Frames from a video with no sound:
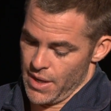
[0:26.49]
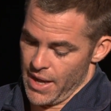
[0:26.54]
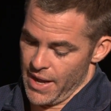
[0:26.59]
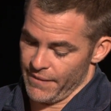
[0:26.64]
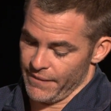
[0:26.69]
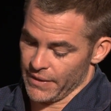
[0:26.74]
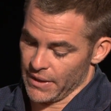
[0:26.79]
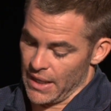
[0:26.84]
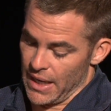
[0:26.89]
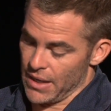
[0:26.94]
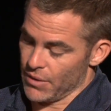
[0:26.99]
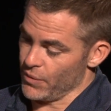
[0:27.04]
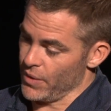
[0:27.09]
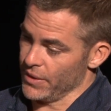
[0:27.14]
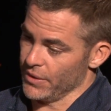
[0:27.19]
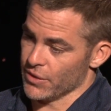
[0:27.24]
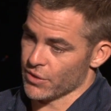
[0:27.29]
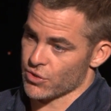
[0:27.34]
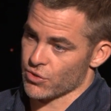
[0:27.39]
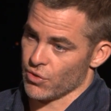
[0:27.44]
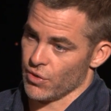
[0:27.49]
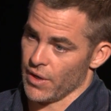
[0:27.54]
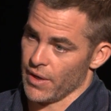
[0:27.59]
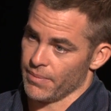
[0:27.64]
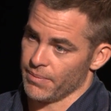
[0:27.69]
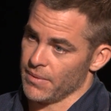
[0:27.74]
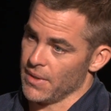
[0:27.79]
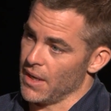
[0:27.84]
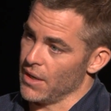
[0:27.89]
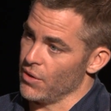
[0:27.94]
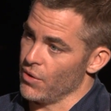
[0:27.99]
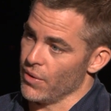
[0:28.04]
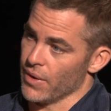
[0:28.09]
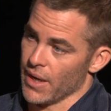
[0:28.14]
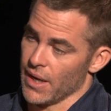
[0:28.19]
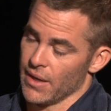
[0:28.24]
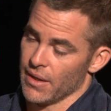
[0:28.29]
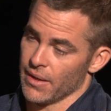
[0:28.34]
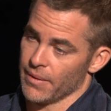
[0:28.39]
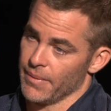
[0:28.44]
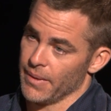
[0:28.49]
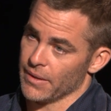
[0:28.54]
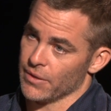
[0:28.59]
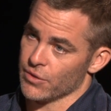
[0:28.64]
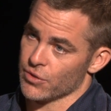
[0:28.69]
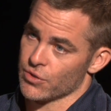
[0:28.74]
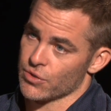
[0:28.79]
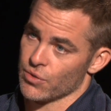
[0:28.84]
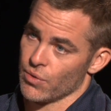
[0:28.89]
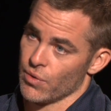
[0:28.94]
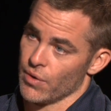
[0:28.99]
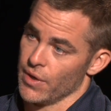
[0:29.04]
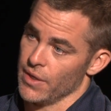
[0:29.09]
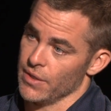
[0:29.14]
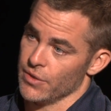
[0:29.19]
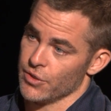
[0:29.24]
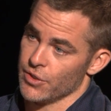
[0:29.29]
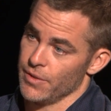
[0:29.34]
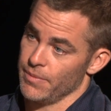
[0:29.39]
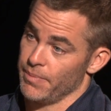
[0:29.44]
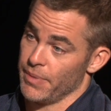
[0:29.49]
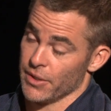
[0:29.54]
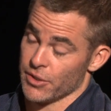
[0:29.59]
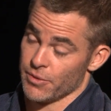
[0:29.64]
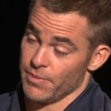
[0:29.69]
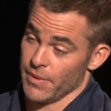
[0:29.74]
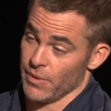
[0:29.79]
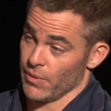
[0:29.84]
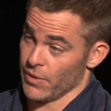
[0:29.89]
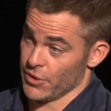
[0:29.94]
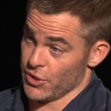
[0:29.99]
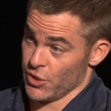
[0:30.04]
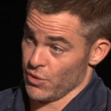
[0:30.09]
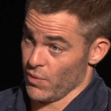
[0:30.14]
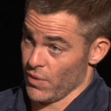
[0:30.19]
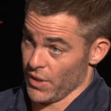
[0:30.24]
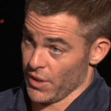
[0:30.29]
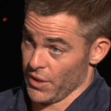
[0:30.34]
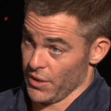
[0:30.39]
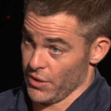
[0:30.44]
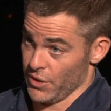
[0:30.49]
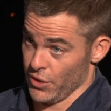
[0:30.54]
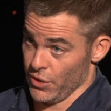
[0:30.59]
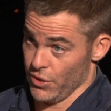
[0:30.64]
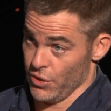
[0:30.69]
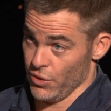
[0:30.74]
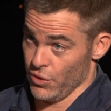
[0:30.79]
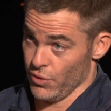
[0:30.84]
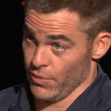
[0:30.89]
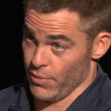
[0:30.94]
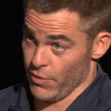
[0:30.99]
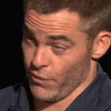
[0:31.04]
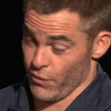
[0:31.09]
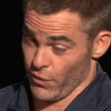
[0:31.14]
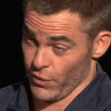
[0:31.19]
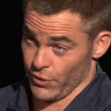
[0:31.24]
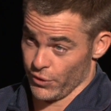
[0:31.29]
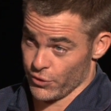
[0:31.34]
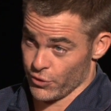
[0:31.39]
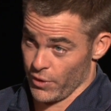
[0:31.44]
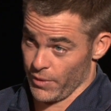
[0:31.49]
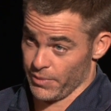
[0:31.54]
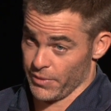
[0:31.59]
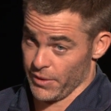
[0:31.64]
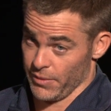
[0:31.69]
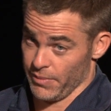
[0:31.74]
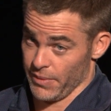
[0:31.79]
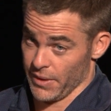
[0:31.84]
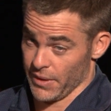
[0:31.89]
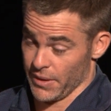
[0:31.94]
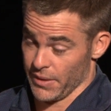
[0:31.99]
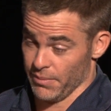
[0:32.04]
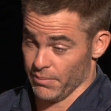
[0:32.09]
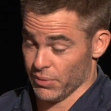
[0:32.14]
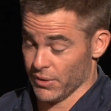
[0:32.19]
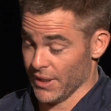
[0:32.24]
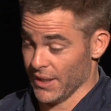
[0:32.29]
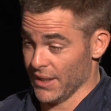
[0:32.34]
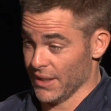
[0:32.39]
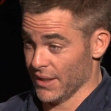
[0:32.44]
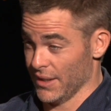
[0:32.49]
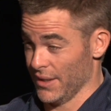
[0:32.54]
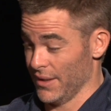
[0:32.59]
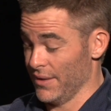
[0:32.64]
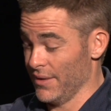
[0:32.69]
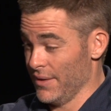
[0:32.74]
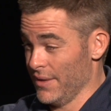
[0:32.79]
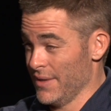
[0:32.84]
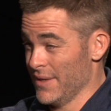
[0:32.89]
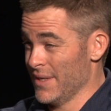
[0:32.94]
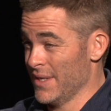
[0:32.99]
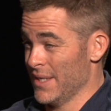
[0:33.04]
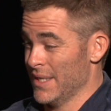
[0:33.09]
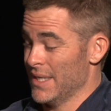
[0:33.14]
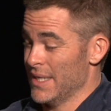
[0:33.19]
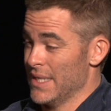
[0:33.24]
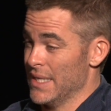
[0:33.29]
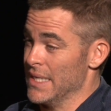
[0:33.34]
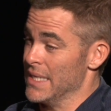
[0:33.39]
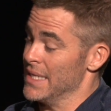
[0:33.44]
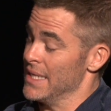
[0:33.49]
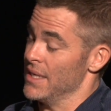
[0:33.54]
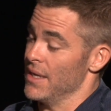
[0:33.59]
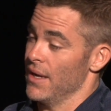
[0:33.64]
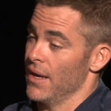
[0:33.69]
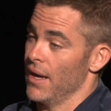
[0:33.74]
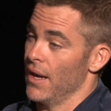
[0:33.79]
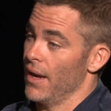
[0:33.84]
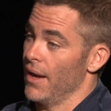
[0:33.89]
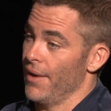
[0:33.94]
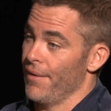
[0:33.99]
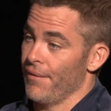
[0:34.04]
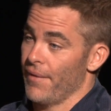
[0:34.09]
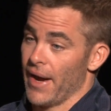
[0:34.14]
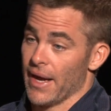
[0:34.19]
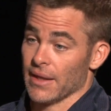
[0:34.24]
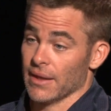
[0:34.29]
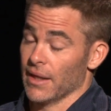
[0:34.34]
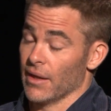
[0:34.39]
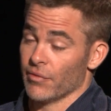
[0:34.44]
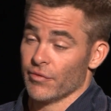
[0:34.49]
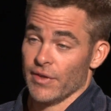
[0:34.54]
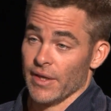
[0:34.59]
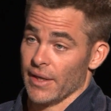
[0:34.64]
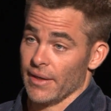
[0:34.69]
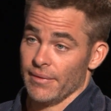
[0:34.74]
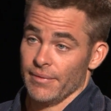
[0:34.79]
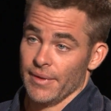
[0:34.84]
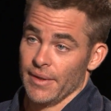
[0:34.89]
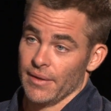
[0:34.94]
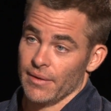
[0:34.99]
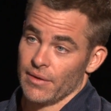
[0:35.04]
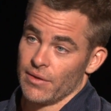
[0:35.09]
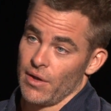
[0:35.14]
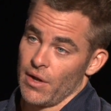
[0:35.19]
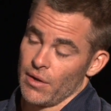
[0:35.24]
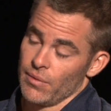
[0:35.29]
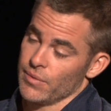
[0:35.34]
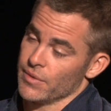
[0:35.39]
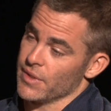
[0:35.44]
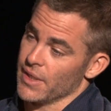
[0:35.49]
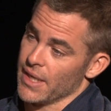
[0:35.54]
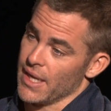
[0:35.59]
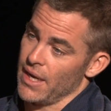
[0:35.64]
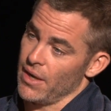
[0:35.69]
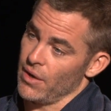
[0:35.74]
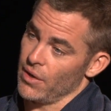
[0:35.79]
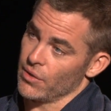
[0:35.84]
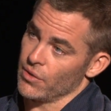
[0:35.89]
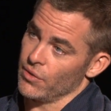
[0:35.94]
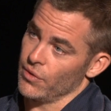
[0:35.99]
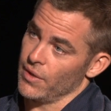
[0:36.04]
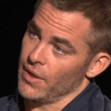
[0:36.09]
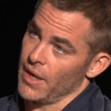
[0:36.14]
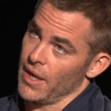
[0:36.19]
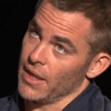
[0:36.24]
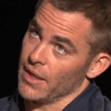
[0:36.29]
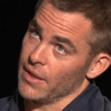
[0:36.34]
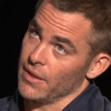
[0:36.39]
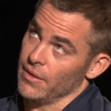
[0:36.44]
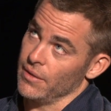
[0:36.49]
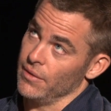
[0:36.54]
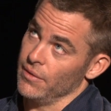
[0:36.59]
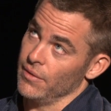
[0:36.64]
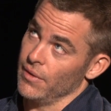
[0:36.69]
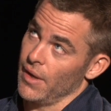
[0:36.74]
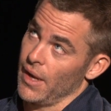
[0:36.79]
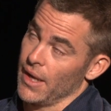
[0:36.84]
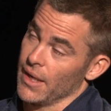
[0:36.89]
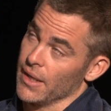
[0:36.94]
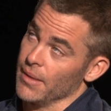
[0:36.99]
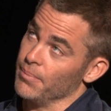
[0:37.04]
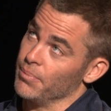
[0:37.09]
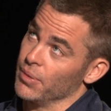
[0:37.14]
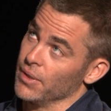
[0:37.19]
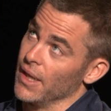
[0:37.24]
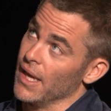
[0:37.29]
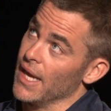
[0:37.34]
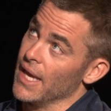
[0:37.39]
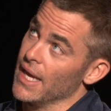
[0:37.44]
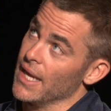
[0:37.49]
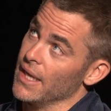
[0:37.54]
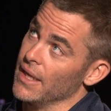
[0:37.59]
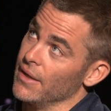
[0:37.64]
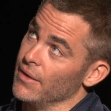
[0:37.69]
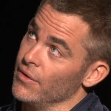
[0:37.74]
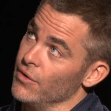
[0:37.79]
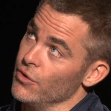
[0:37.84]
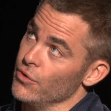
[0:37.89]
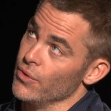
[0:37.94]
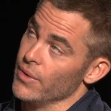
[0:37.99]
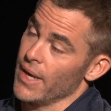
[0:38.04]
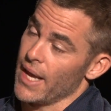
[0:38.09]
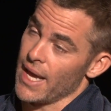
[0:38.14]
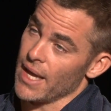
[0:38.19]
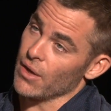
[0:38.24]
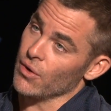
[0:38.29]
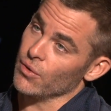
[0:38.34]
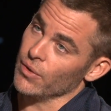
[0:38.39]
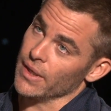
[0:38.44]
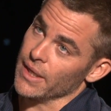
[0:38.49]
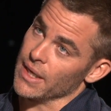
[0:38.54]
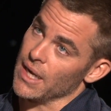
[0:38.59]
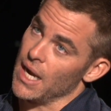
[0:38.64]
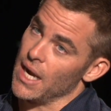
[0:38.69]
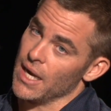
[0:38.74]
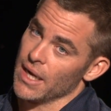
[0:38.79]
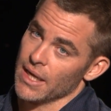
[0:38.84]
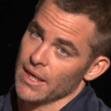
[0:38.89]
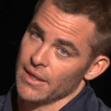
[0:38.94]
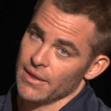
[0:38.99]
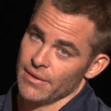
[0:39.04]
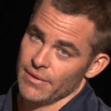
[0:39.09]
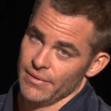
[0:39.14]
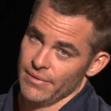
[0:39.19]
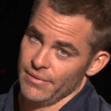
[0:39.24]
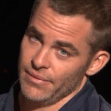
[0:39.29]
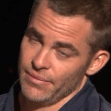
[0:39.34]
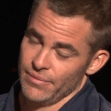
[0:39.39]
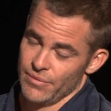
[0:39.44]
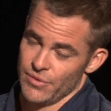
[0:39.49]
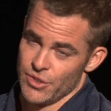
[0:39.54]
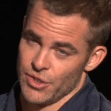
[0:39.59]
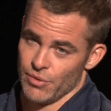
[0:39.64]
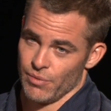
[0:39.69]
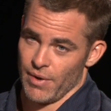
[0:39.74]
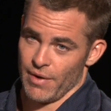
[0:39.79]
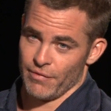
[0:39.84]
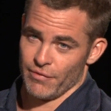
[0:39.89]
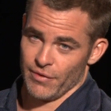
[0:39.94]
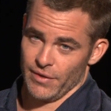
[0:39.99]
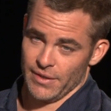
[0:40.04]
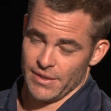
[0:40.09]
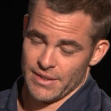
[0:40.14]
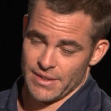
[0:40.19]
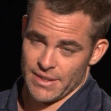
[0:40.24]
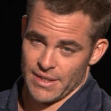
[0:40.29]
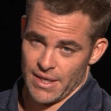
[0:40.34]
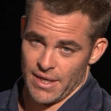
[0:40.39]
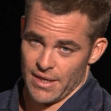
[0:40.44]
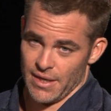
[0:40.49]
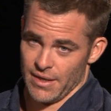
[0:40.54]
having not read the script, not knowing anything about the story, and she pitched me what she wanted to do before the script had been completed, and I loved it and thought it was a character that I could play and knew an angle in on it. And she referenced